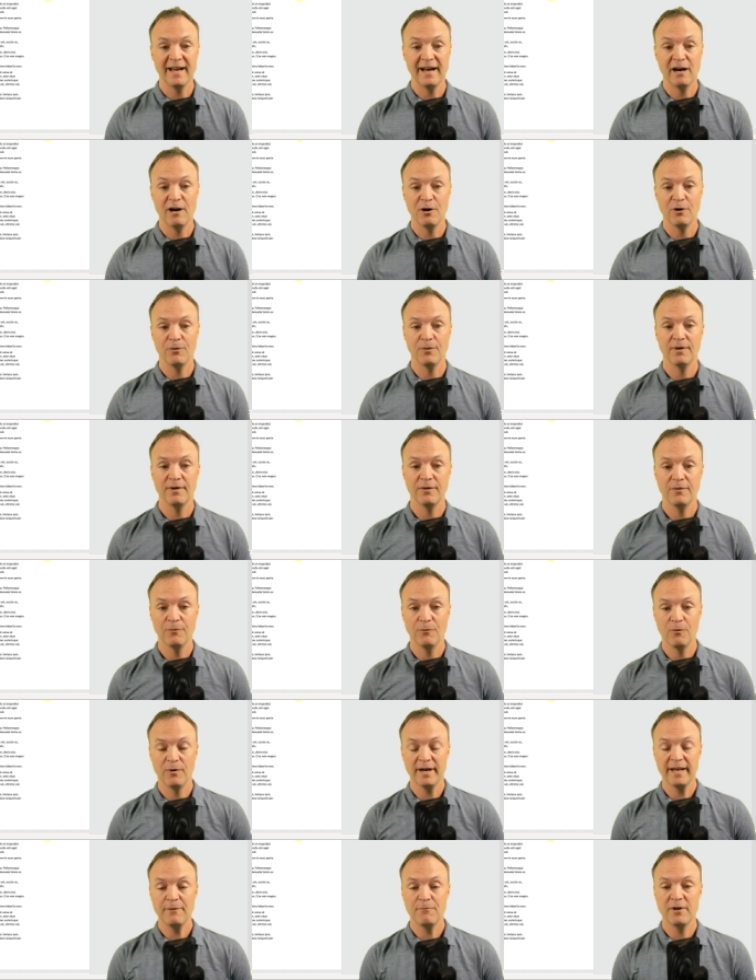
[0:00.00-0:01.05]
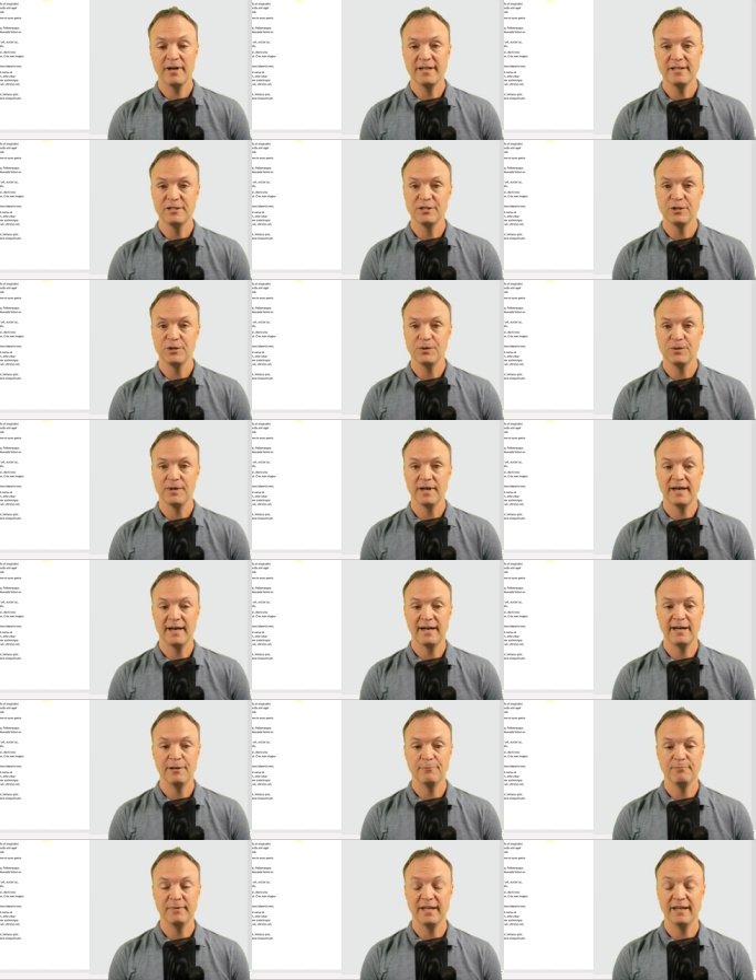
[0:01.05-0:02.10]
Now, what I want to do
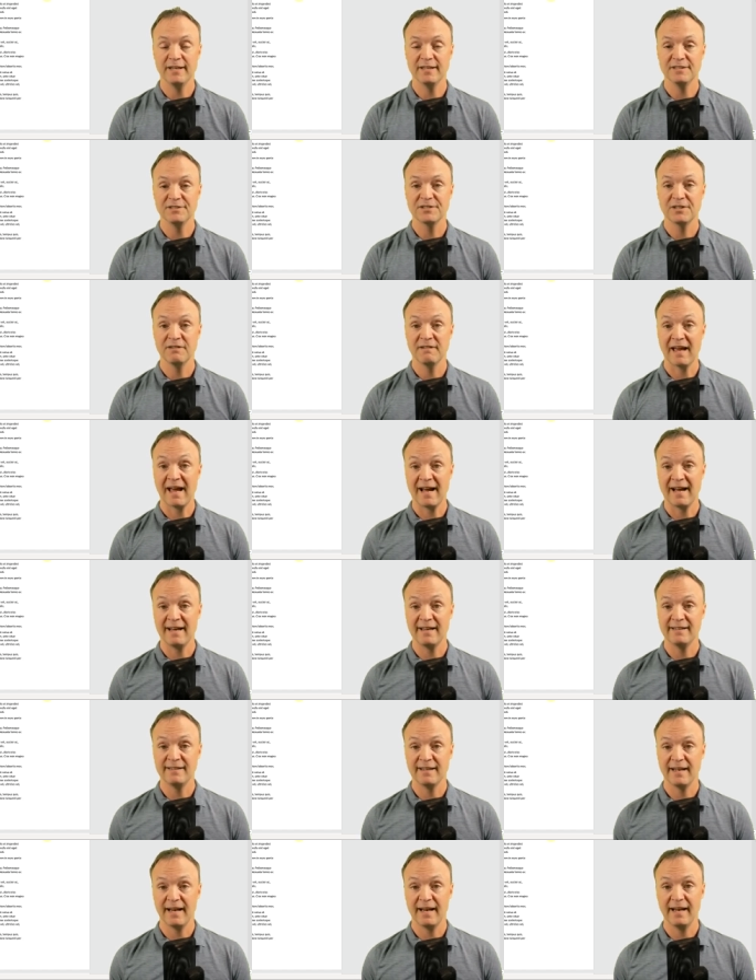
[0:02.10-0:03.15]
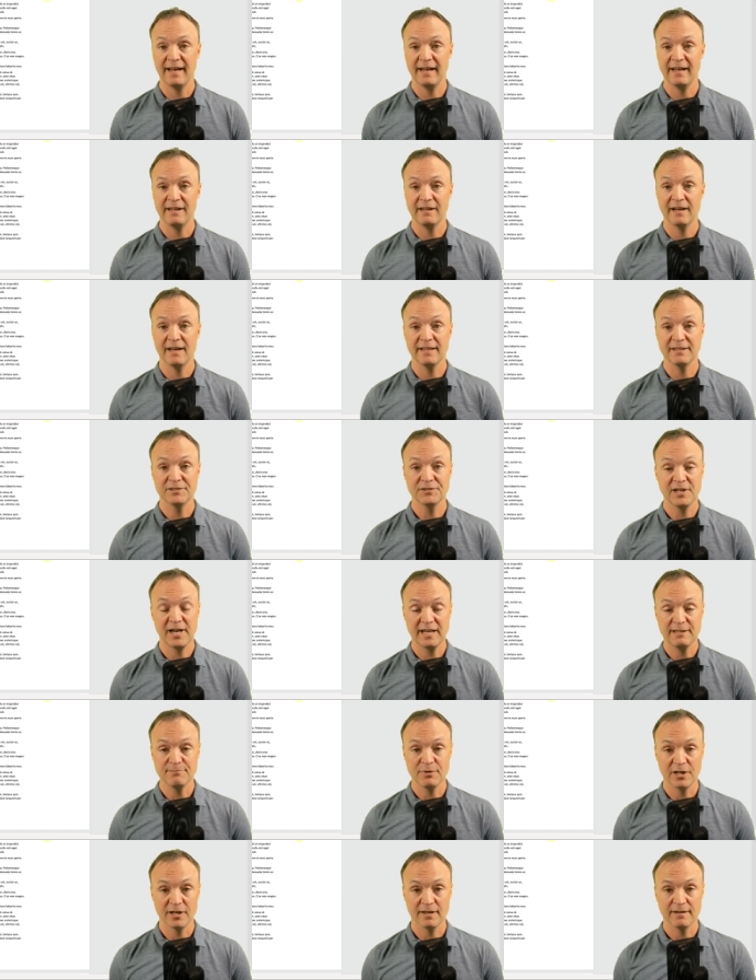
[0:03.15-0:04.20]
is add a
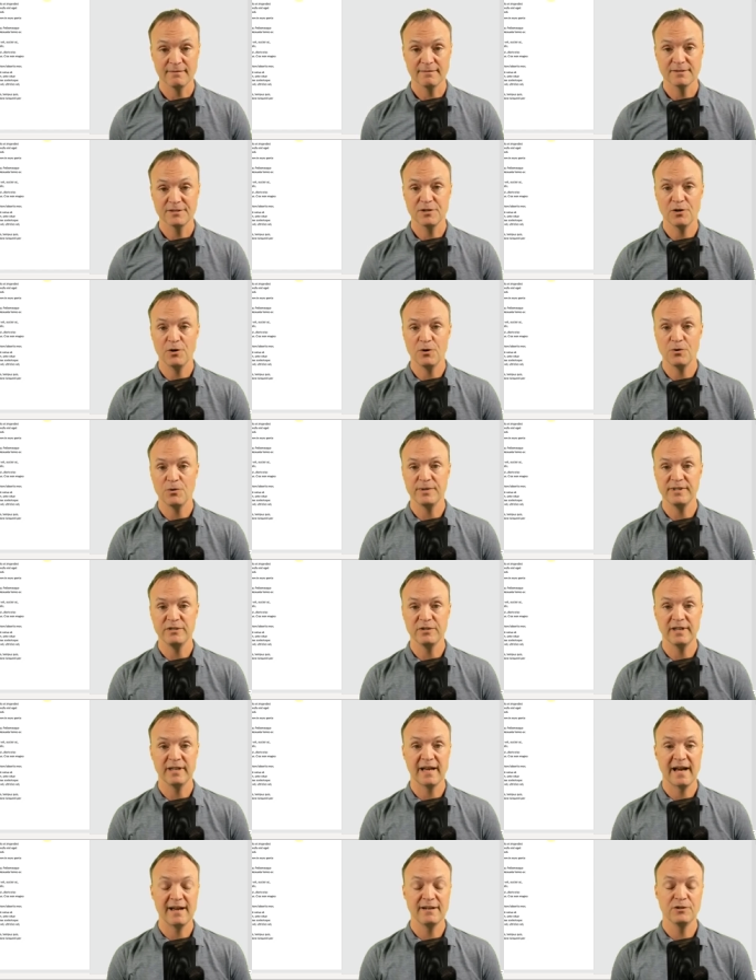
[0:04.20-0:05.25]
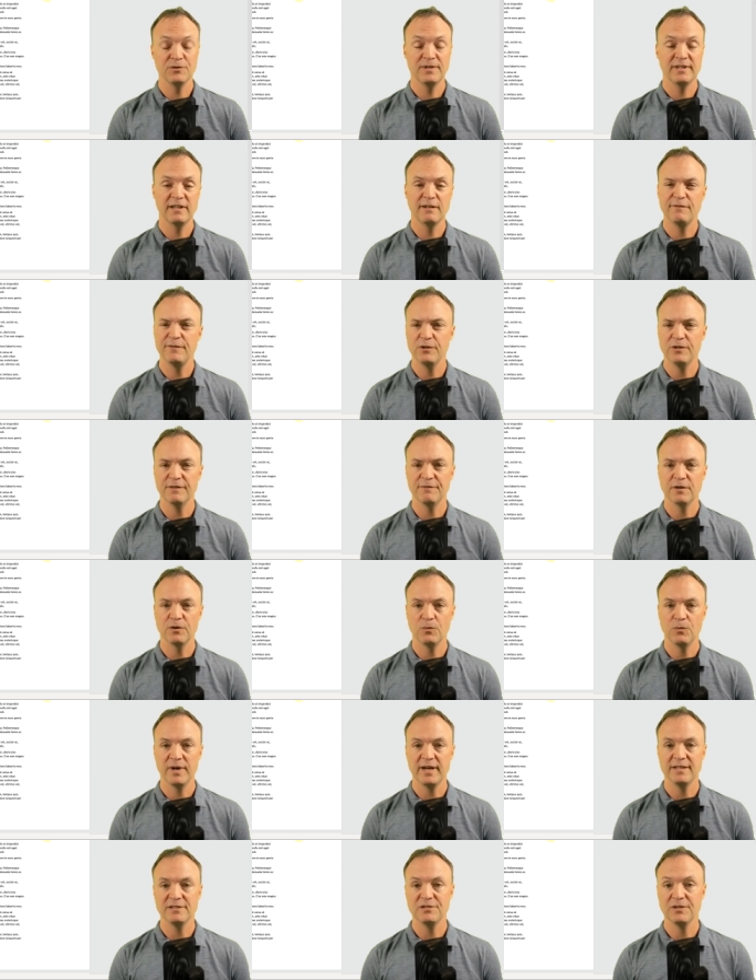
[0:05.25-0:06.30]
sidebar. So you could do it in a few
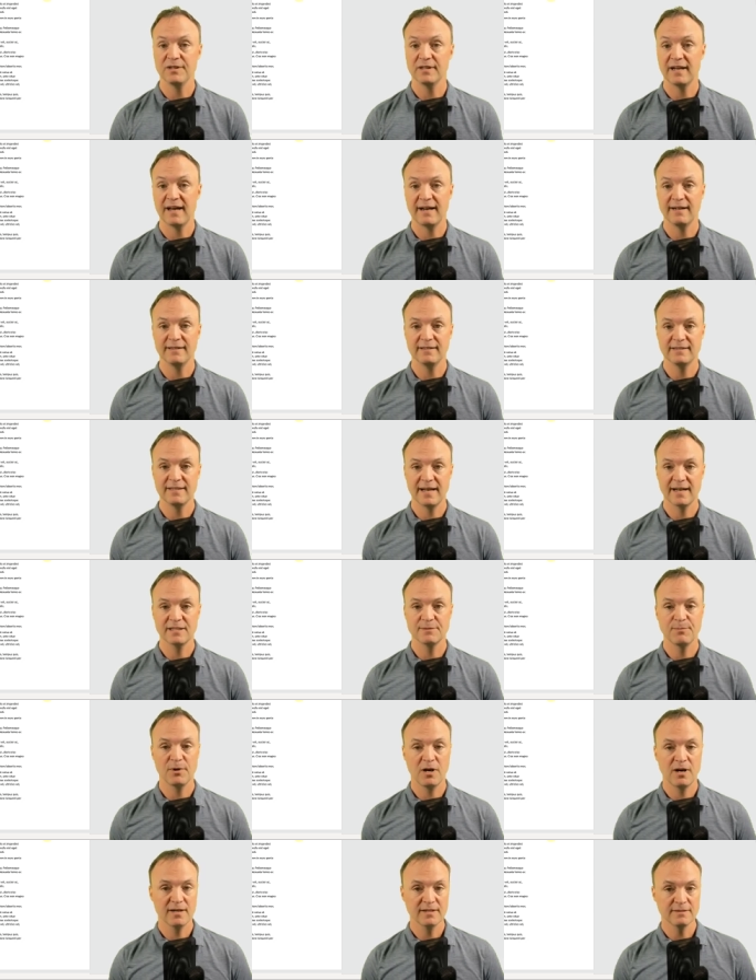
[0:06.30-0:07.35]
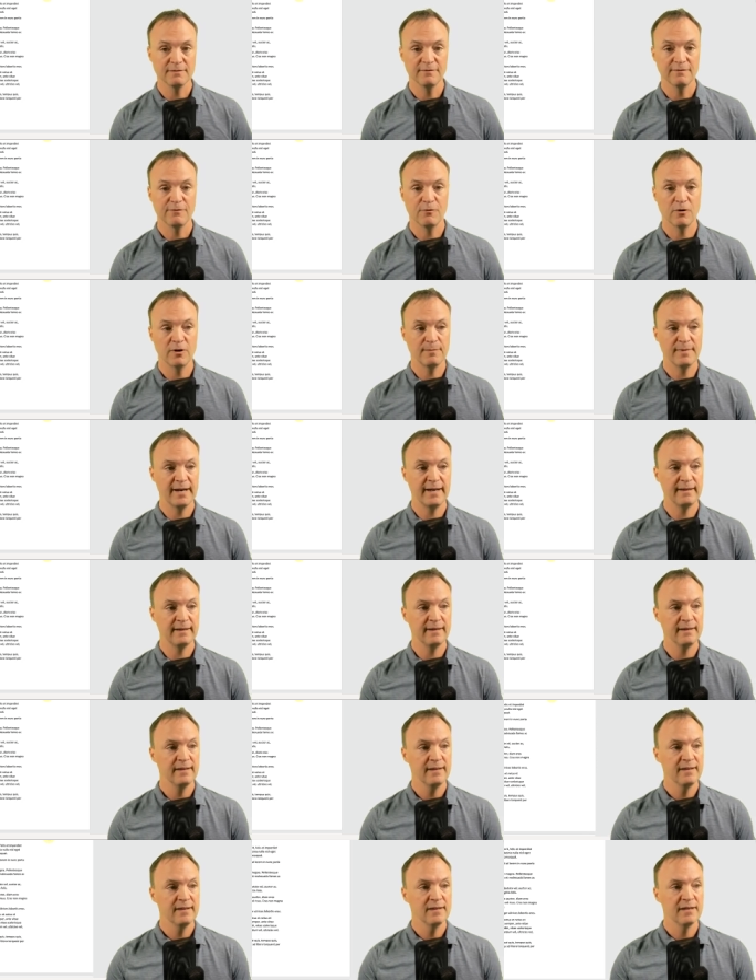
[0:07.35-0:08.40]
different ways. You could add a text box and format
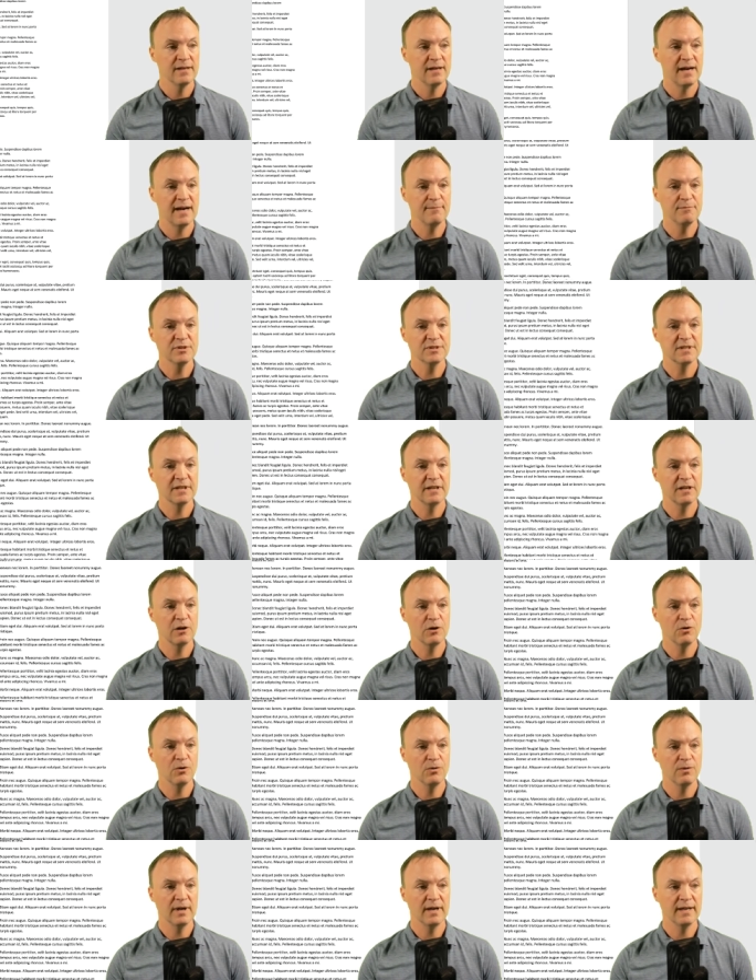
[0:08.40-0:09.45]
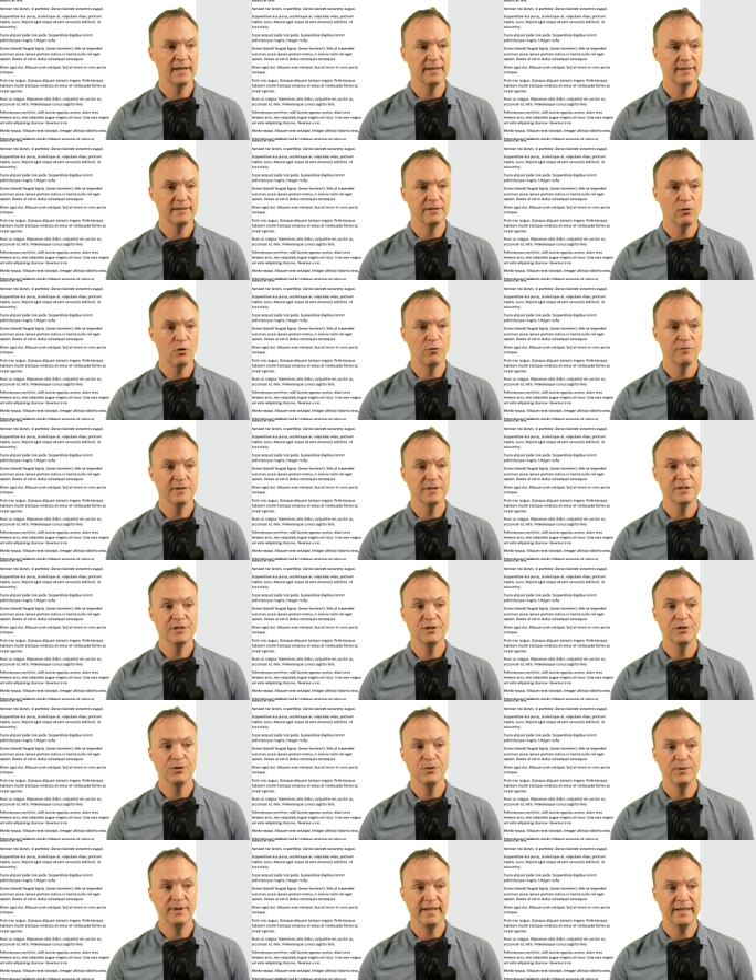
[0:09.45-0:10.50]
it. I'm just going to go over
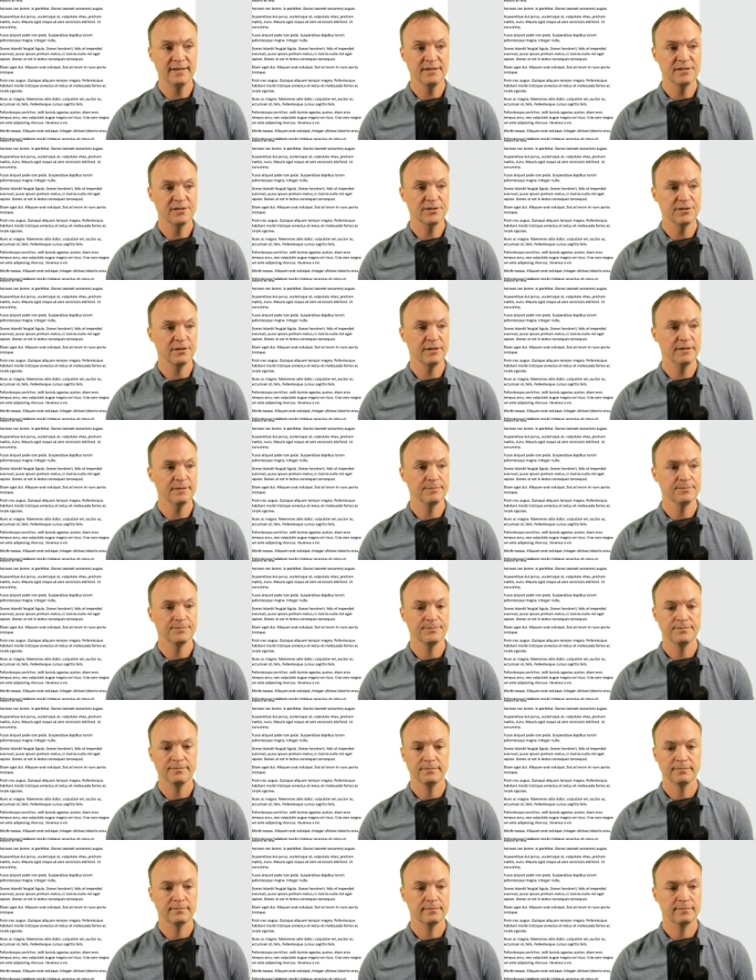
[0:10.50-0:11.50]
to insert.